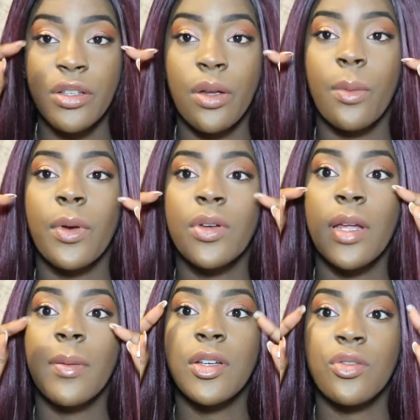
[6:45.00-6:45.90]
So like when you
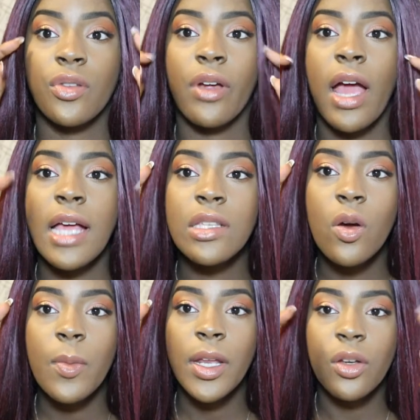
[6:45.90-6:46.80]
take pictures of your eyes
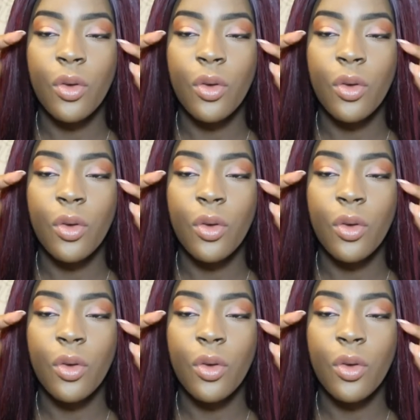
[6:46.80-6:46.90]
open,